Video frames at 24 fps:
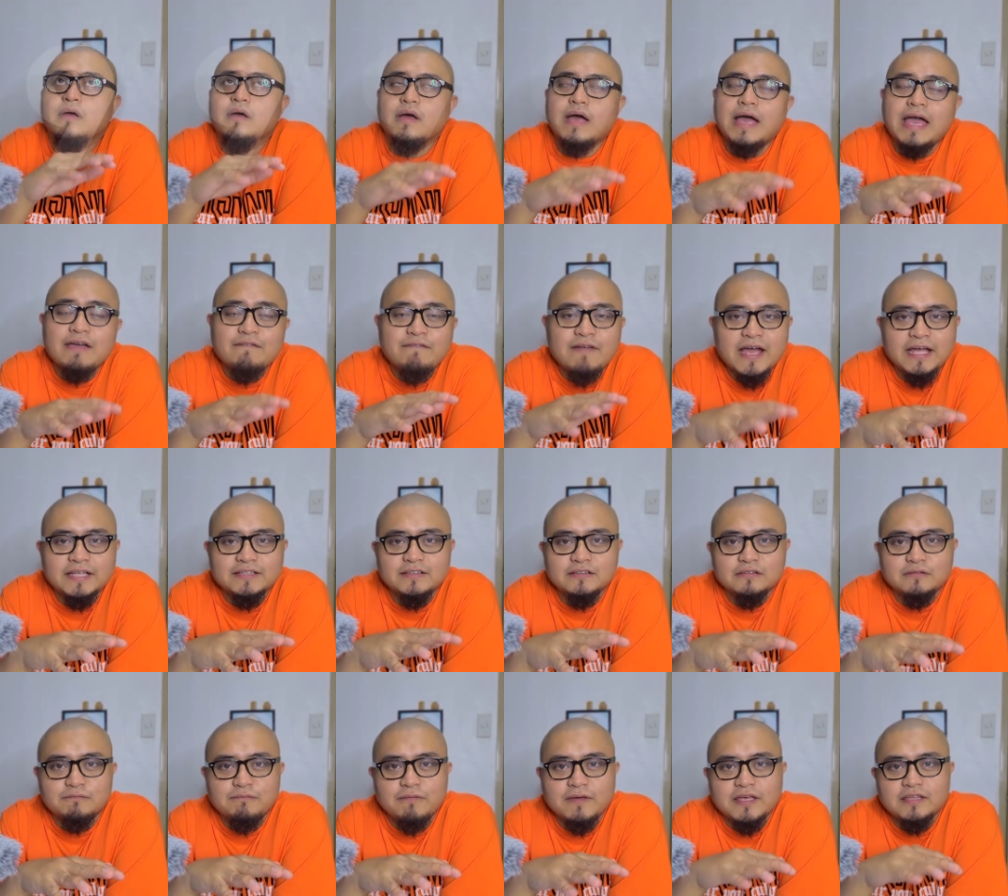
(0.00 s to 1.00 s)
I've had
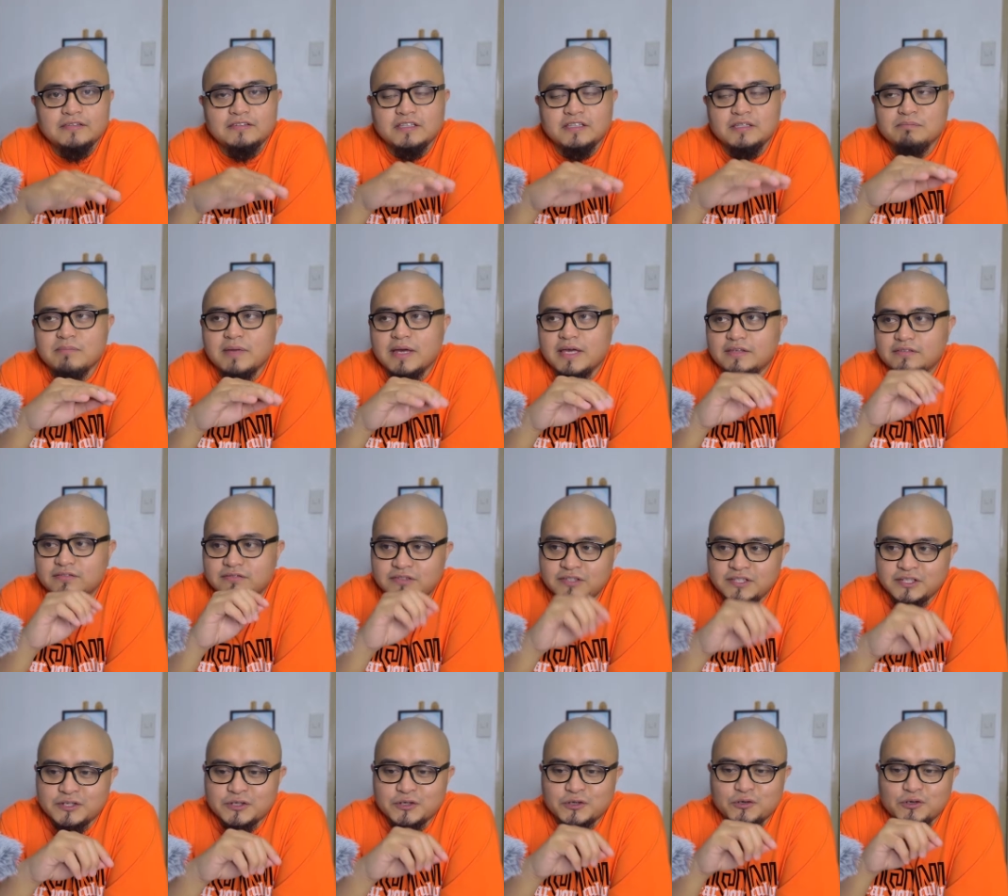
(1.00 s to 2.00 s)
this phase in my
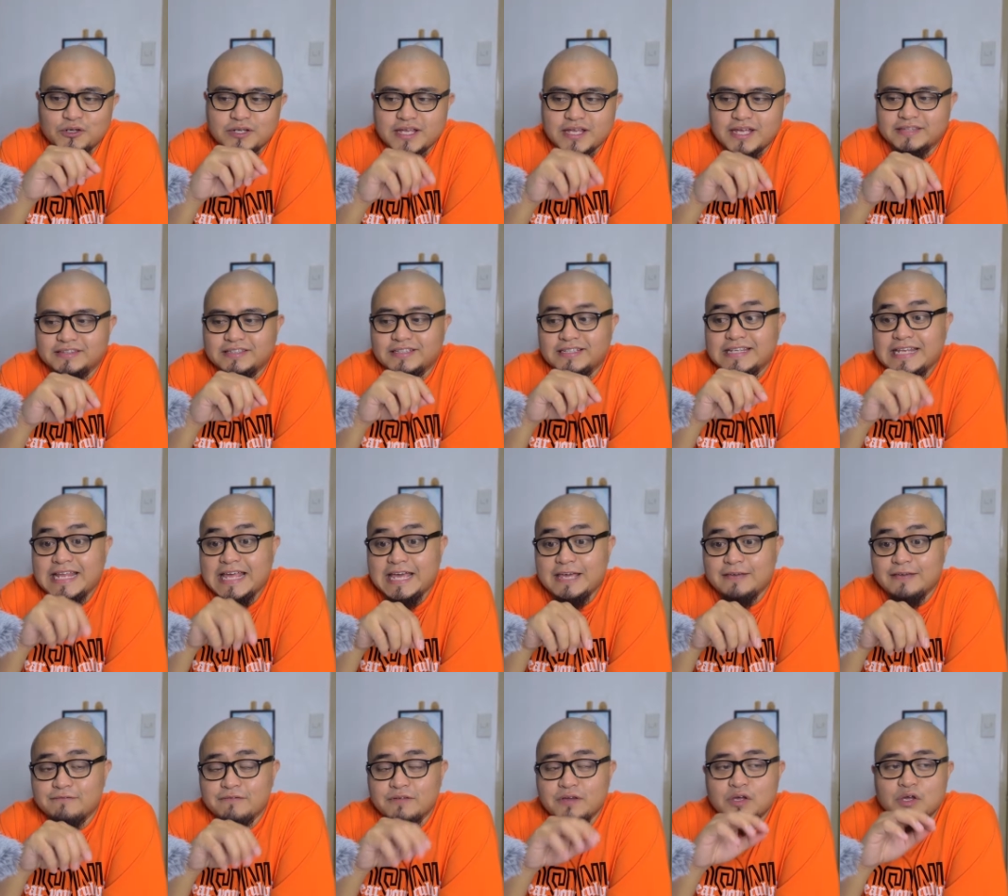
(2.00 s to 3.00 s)
sneaker collecting
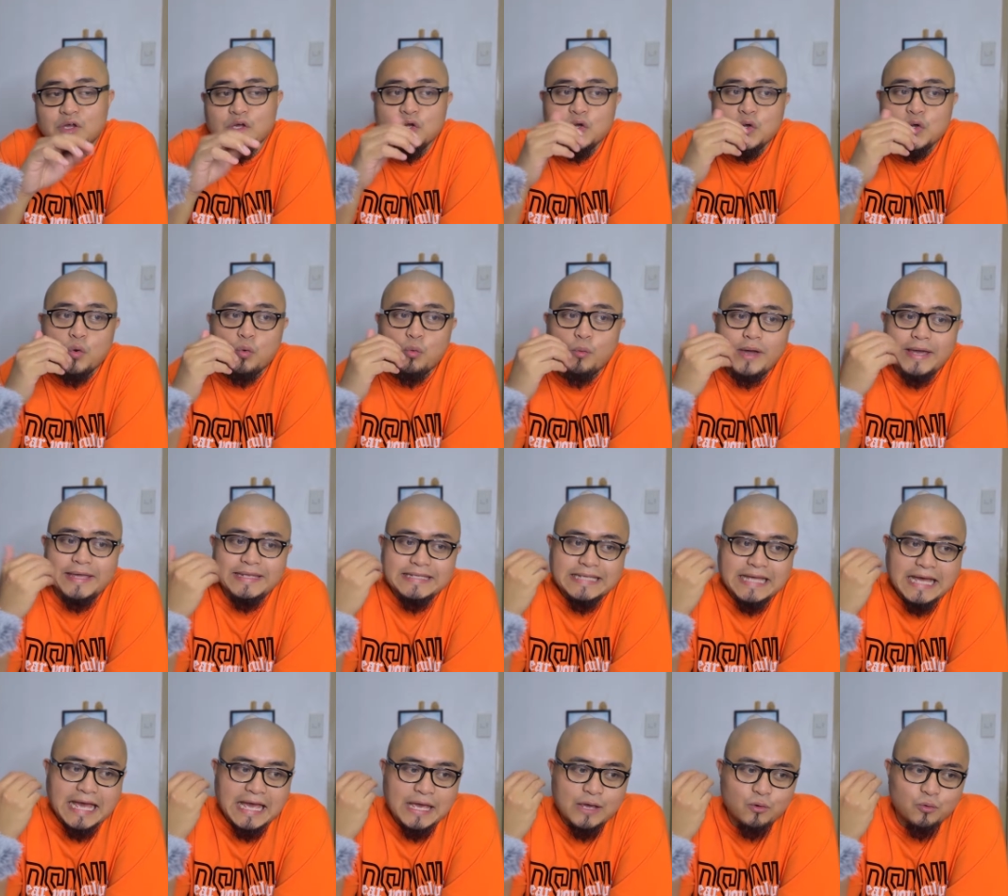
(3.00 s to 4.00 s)
life when
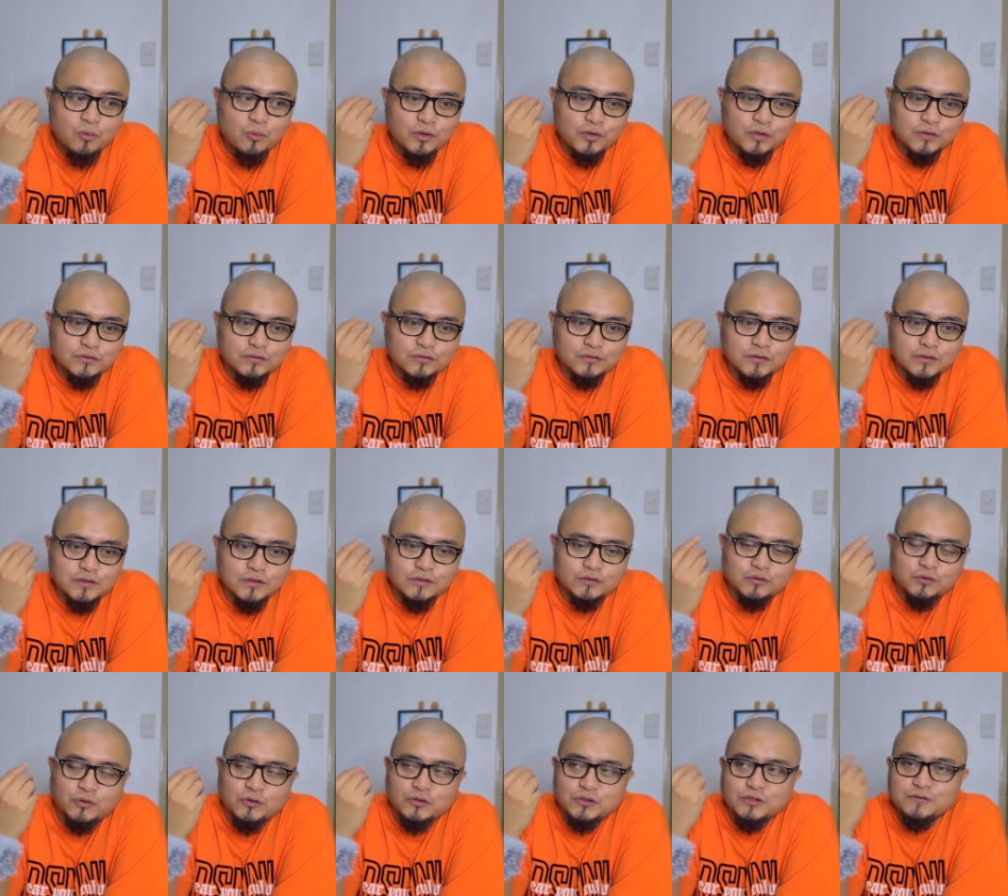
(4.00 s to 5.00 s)
I was uh,
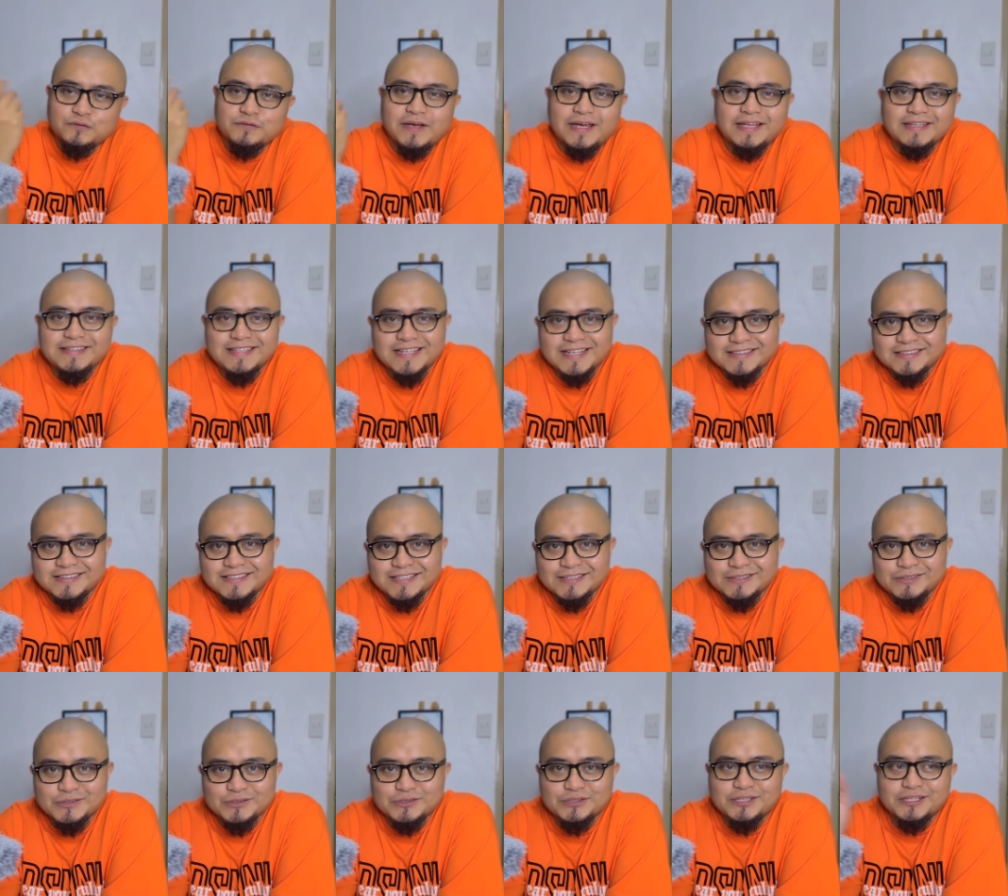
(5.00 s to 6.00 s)
sort of addicted
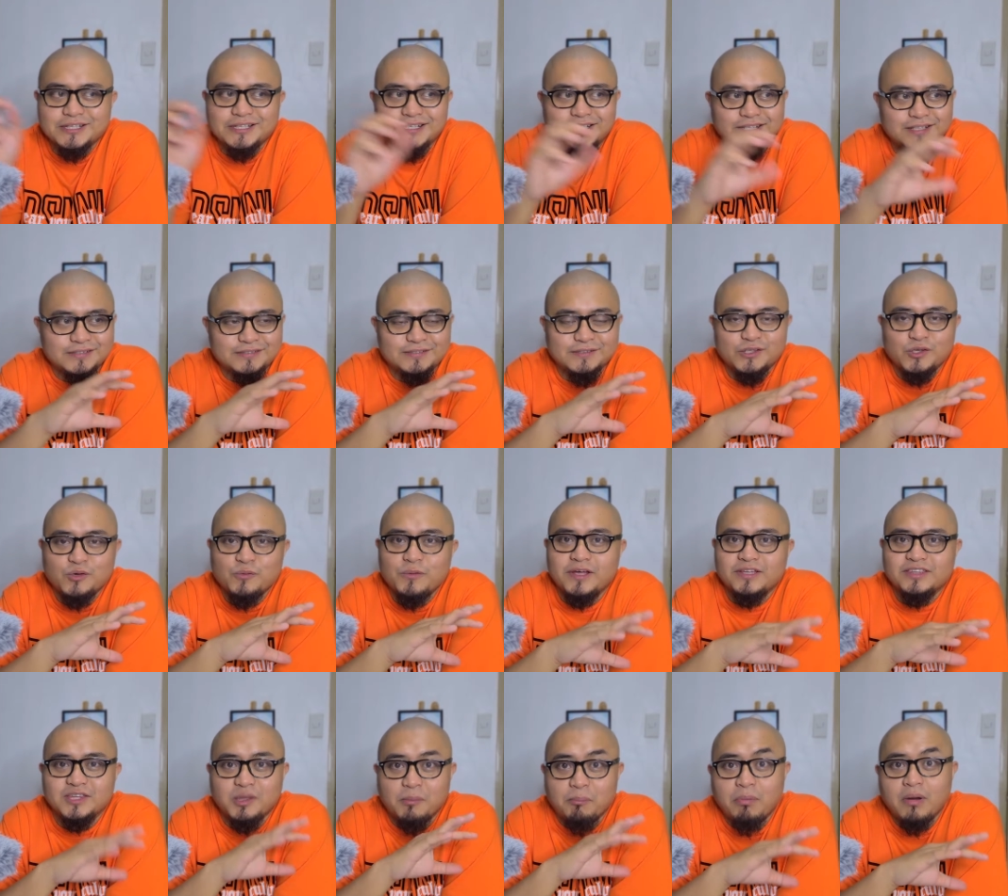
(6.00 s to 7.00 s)
to the
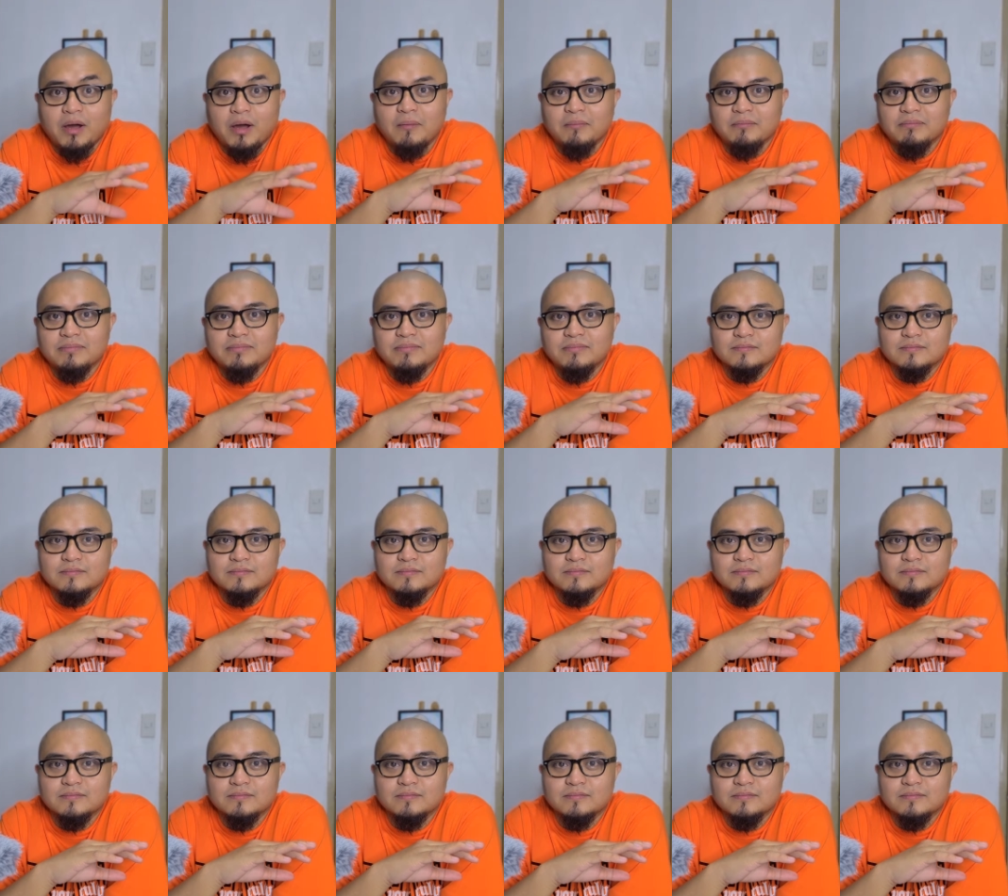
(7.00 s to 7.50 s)
silhouette, the pump.